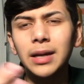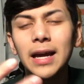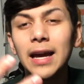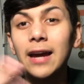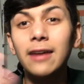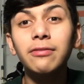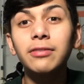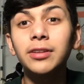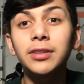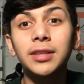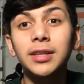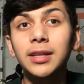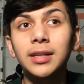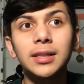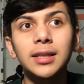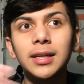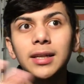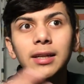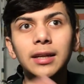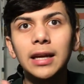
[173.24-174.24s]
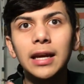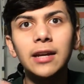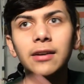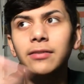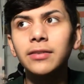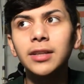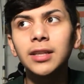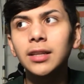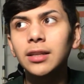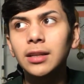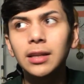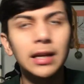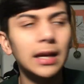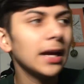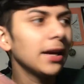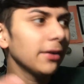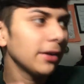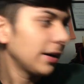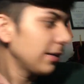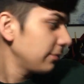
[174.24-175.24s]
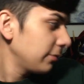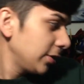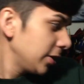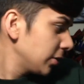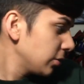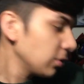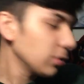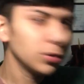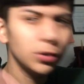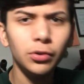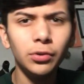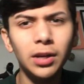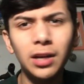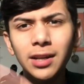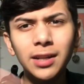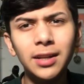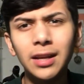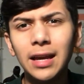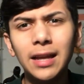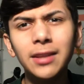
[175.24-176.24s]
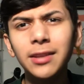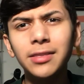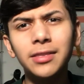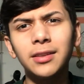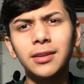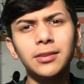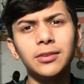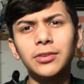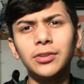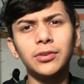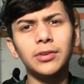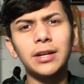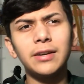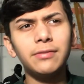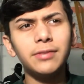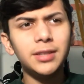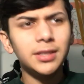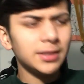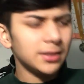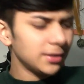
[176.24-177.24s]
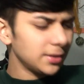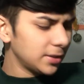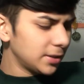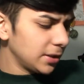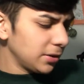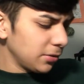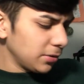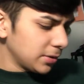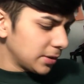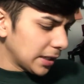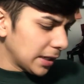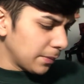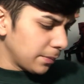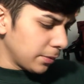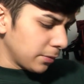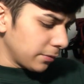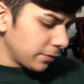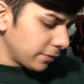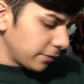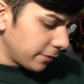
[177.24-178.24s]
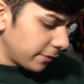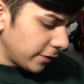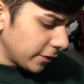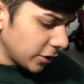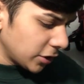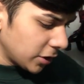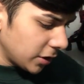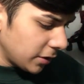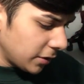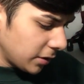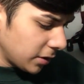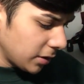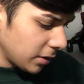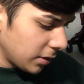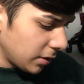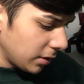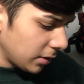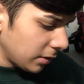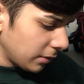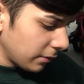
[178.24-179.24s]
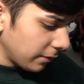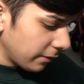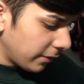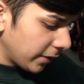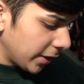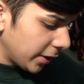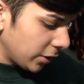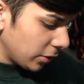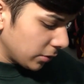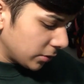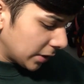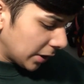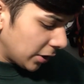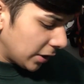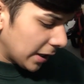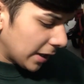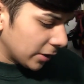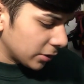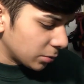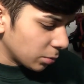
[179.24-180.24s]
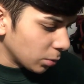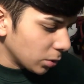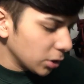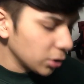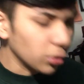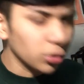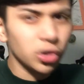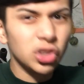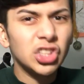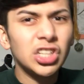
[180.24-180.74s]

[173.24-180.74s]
everything. Like we're gonna do anything, every single type of fishing videos that you guys want, or